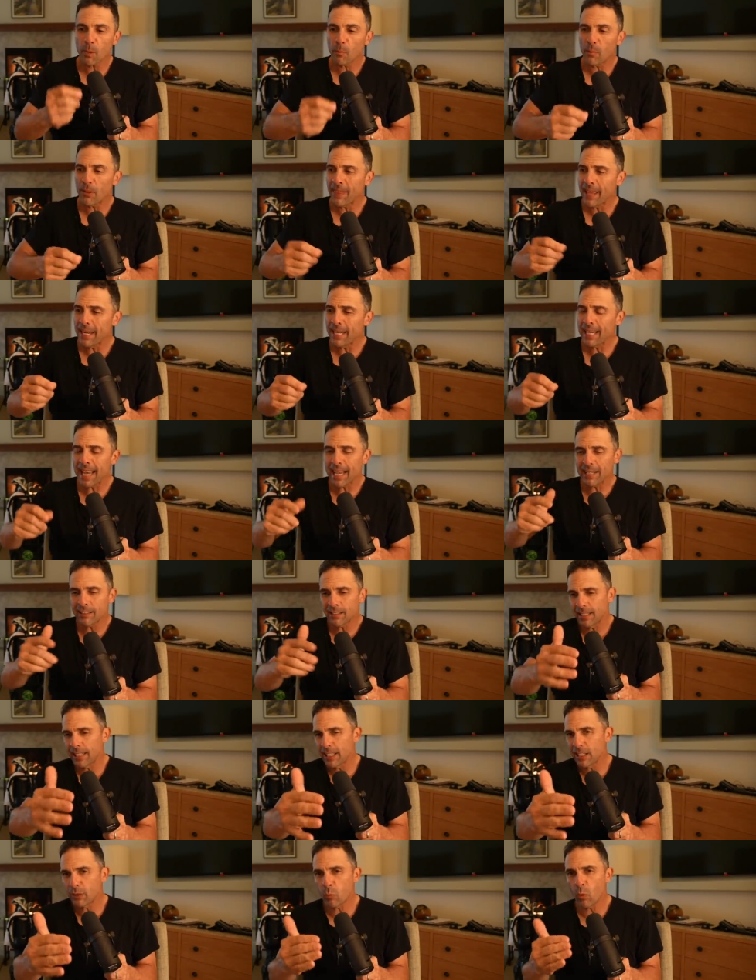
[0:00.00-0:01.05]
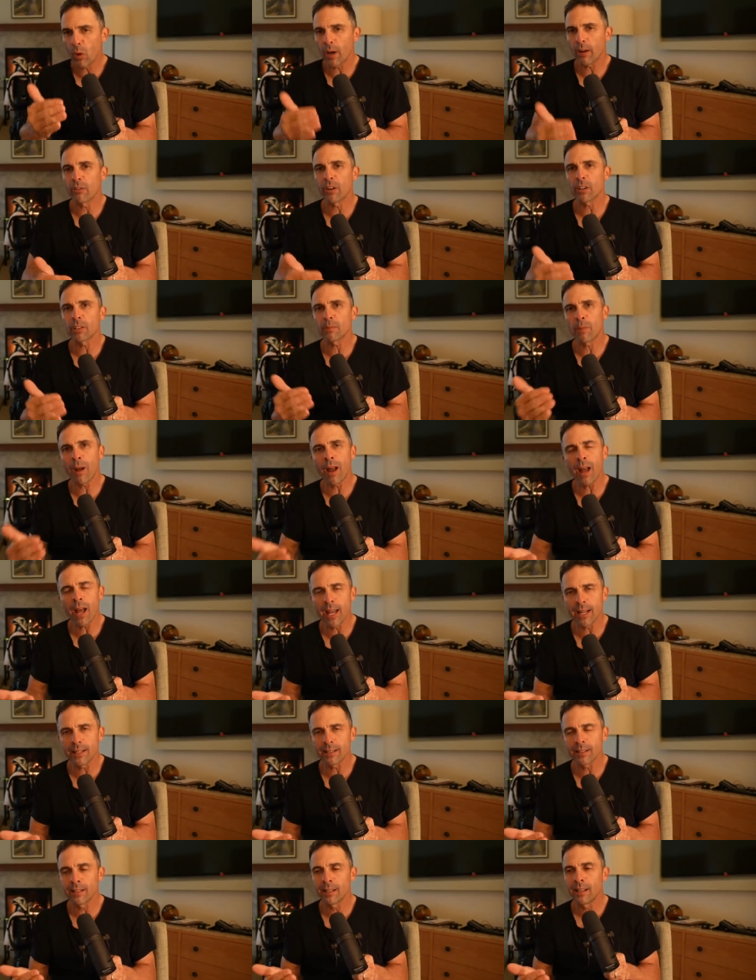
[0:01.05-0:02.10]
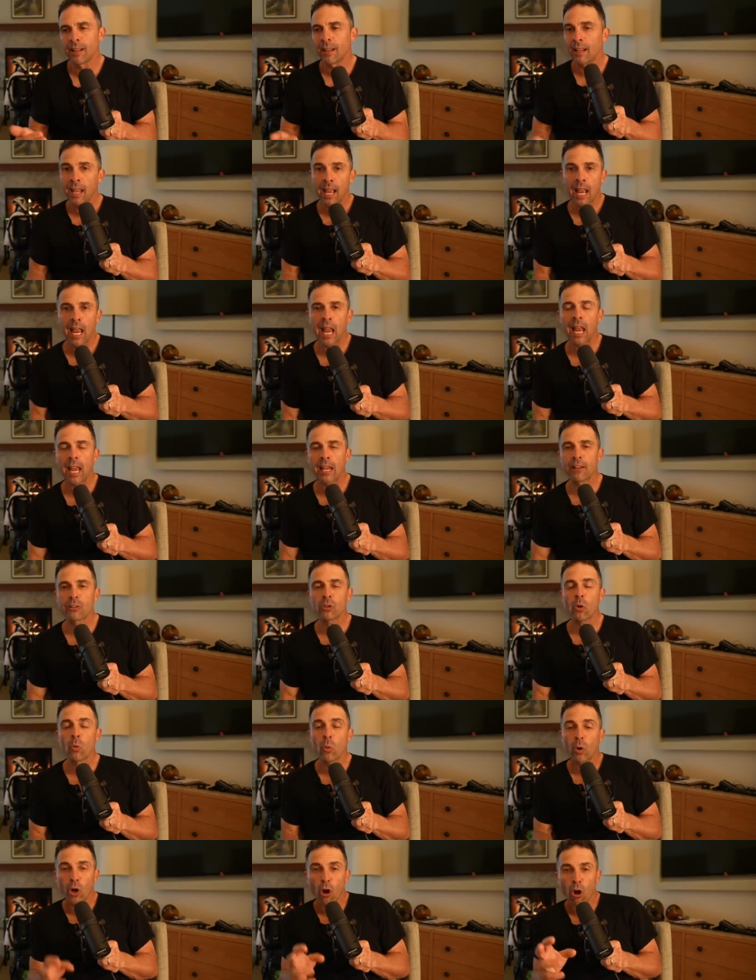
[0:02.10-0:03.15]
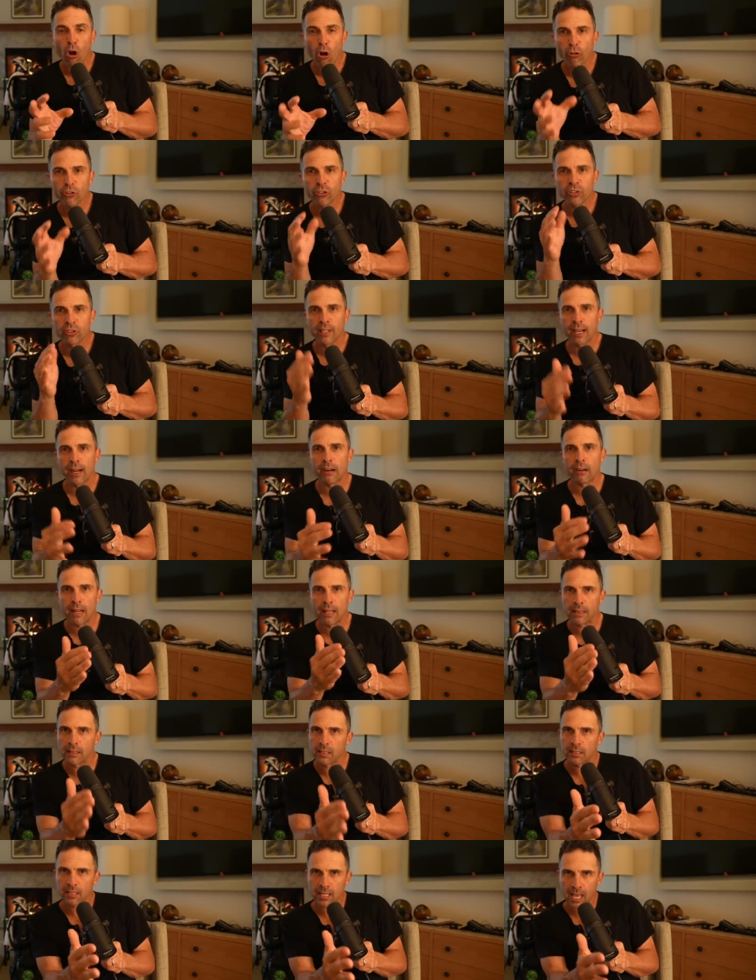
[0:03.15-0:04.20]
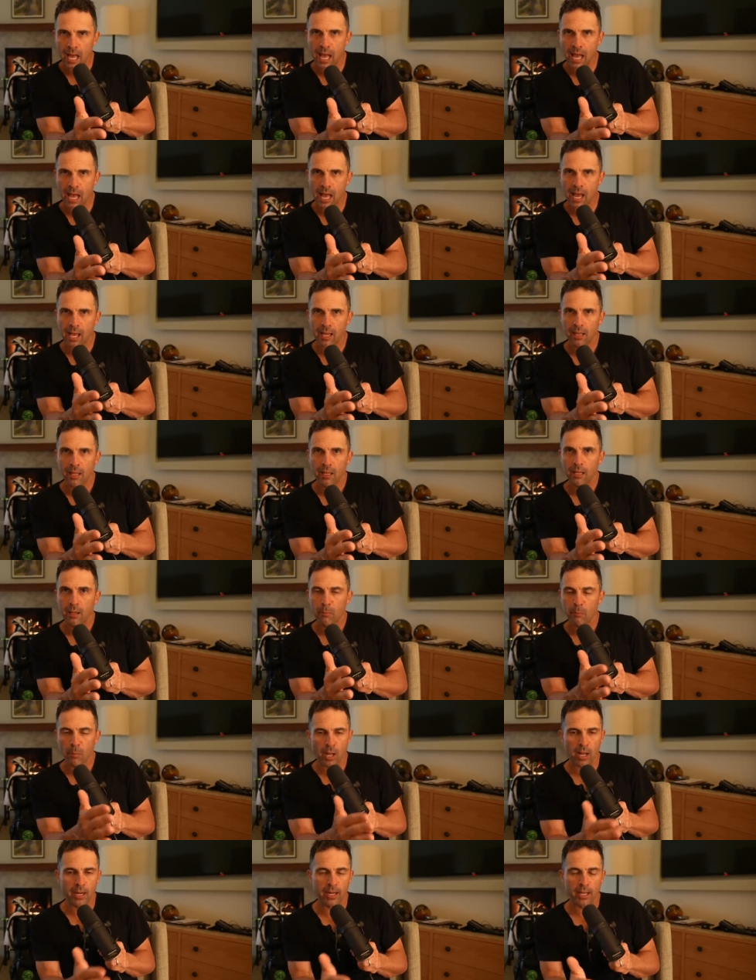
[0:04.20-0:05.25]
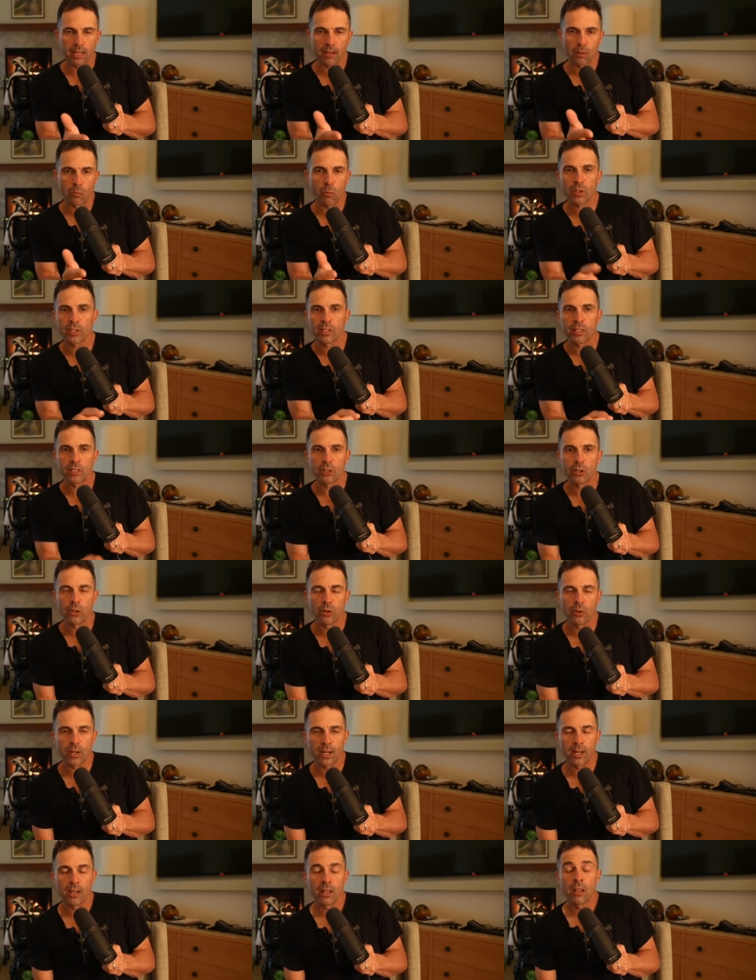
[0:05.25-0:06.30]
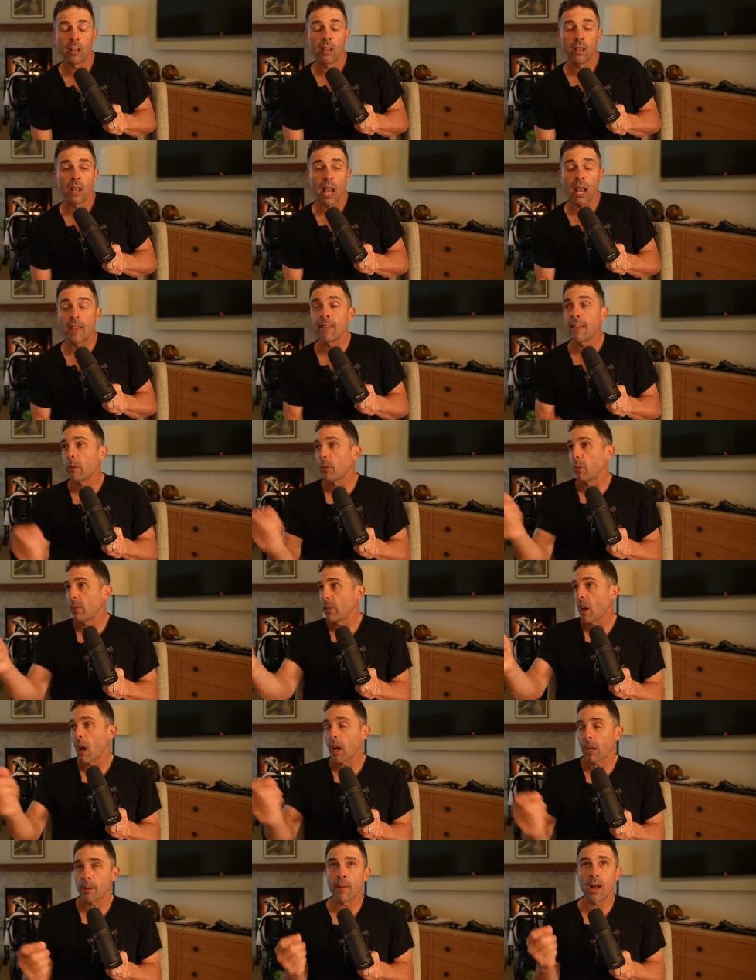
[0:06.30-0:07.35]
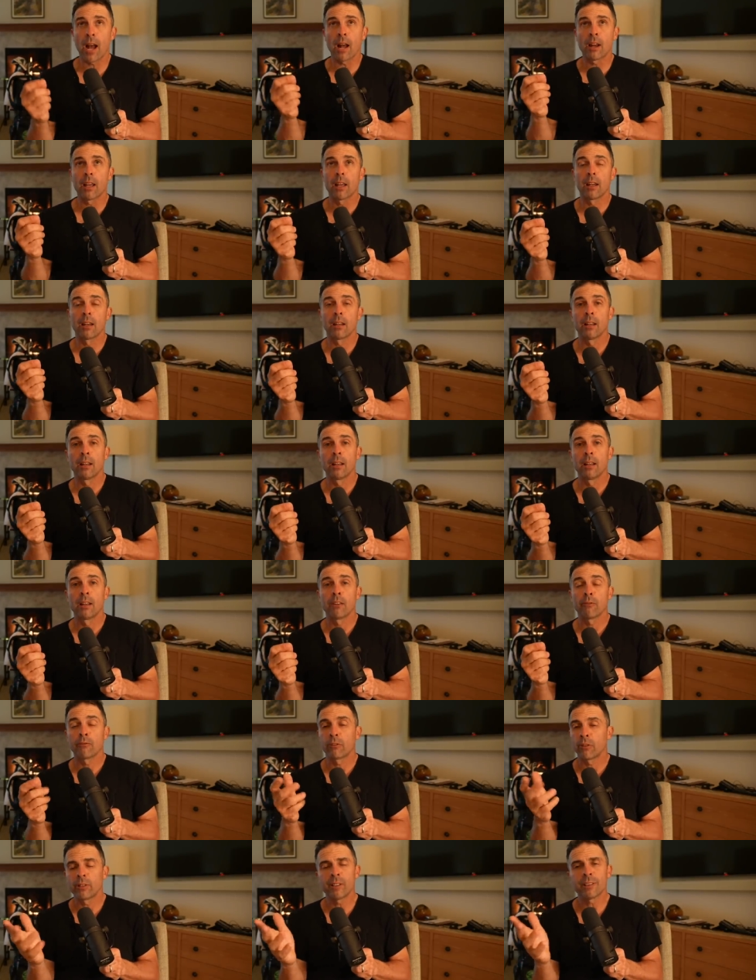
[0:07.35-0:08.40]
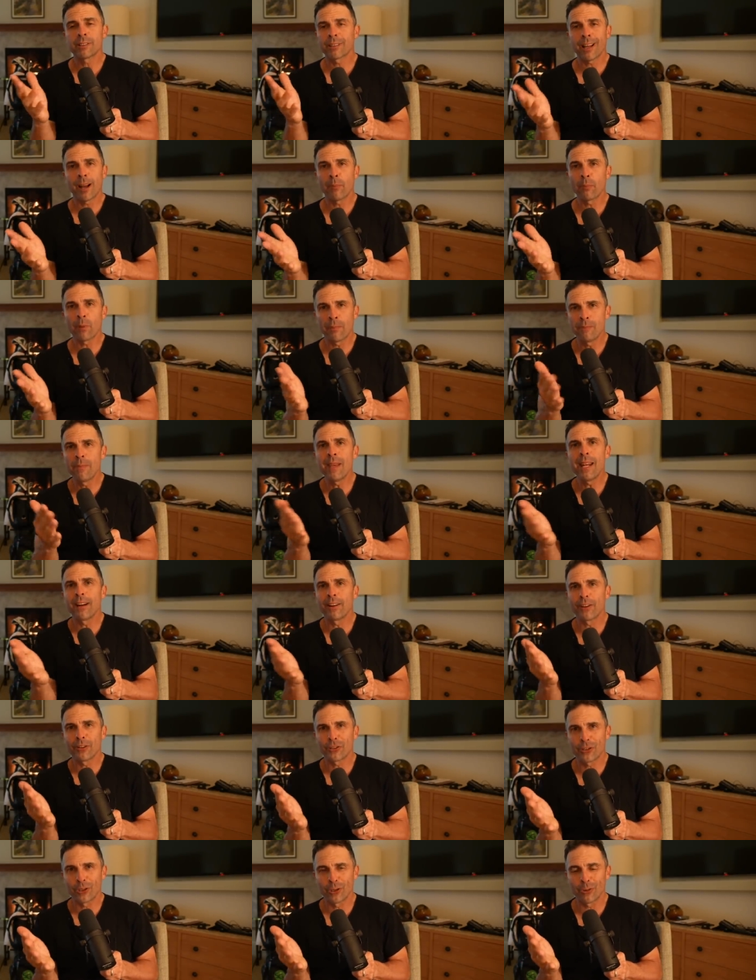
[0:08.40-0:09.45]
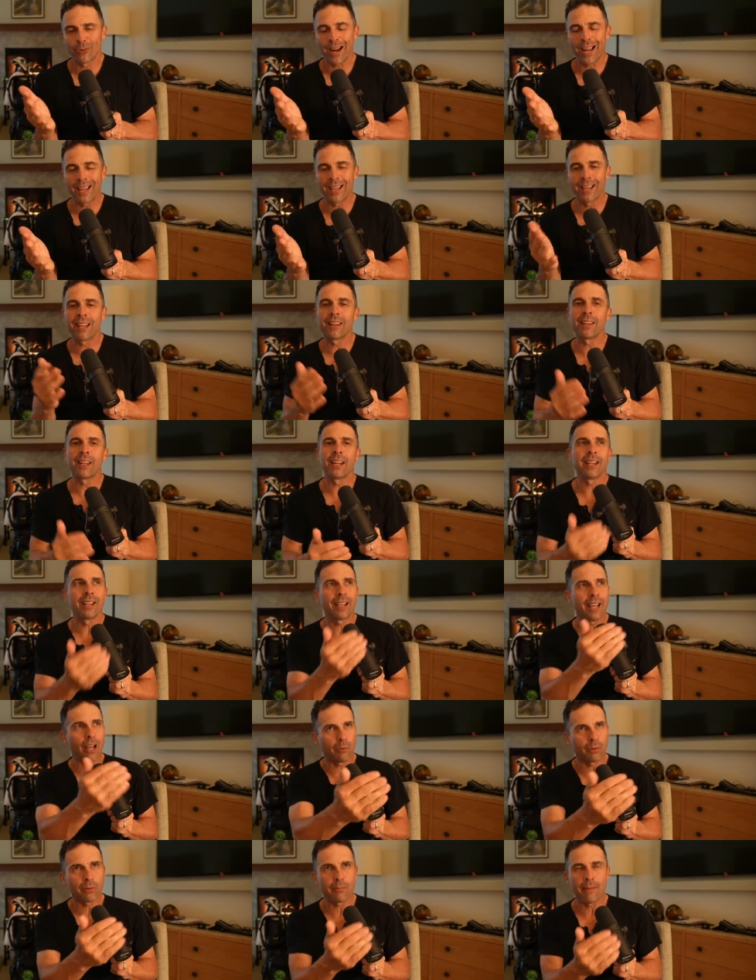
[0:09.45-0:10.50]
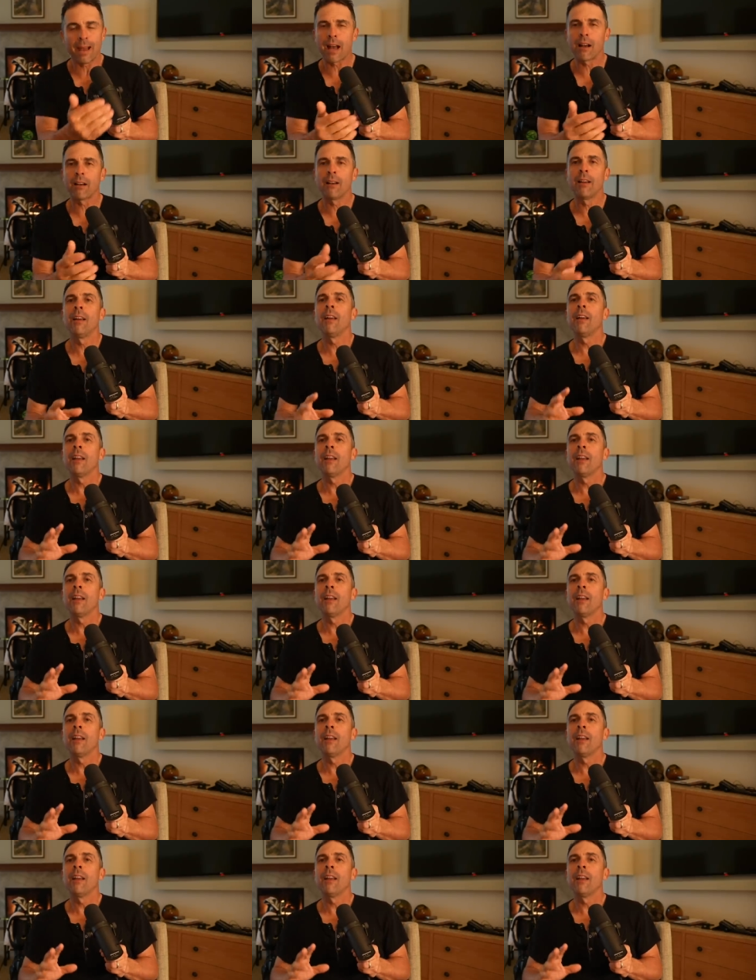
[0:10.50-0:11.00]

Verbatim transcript: But then he has each one of us putt. And so we're all staring at this guy putting. What's he doing? And then we talk about it for just a couple, a minute or two, right? And then he helps him out